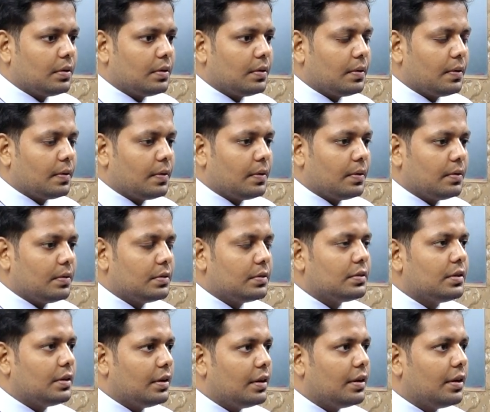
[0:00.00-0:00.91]

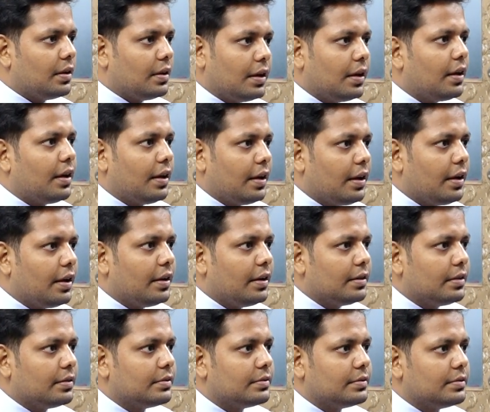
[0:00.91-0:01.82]
Sir, I
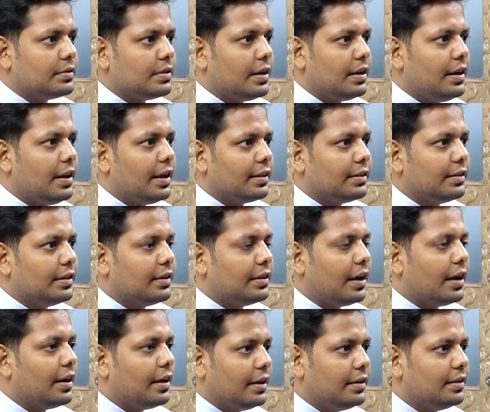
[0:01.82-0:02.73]
limited
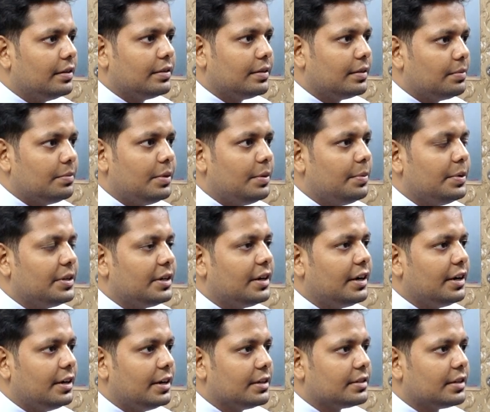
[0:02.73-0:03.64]

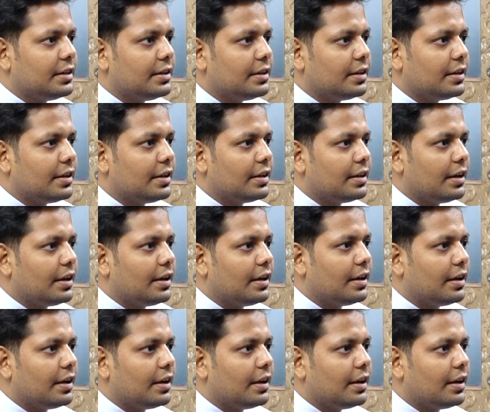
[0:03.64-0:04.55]
idea, sir.
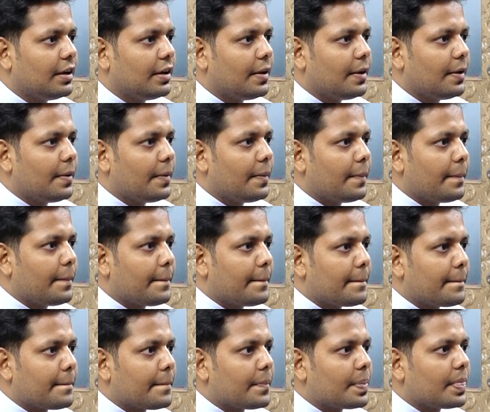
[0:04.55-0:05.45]

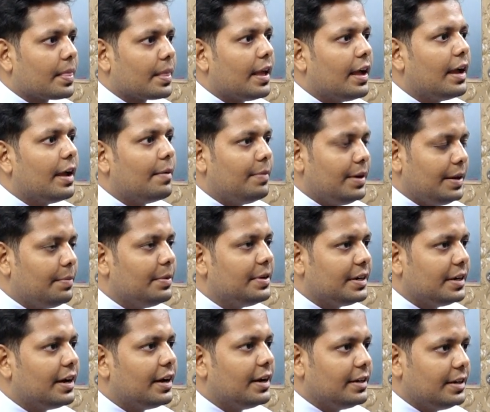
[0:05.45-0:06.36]
I have
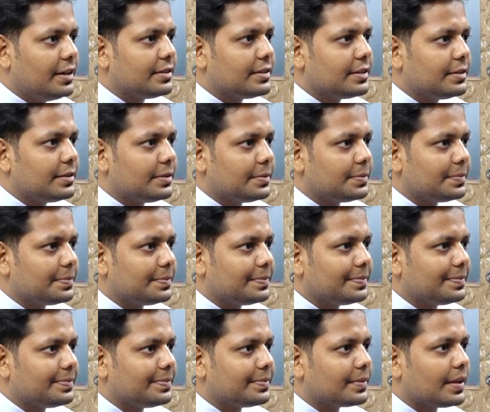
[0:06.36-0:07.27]
limited idea, sir.
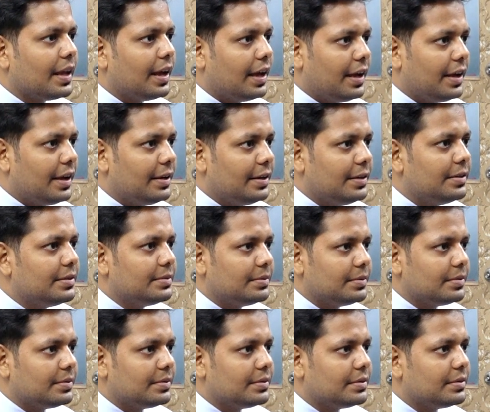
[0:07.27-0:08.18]
I
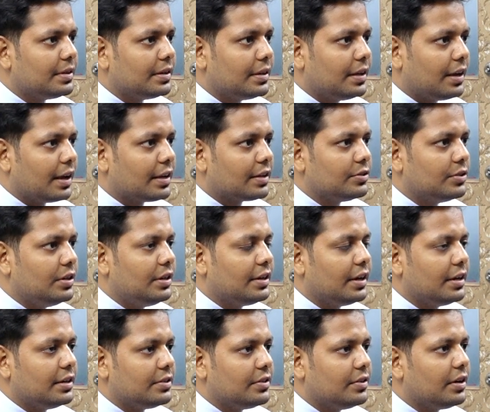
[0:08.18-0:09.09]
actually
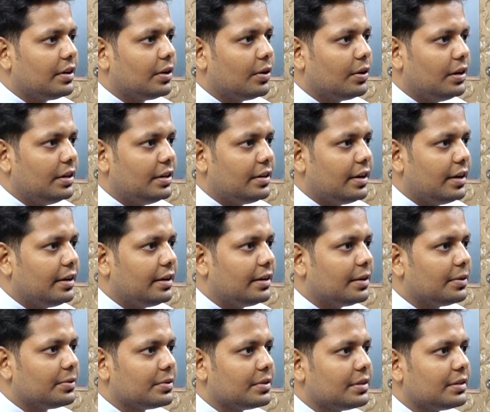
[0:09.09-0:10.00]
can't recall it right now,
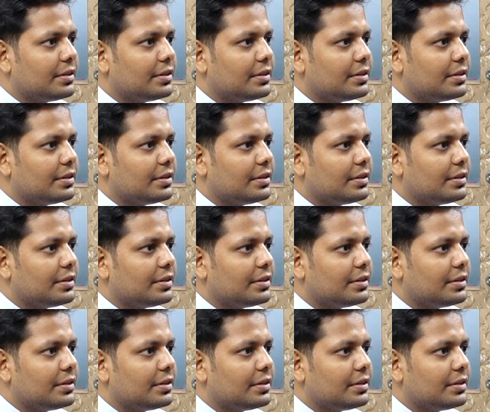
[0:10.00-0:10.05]
sir.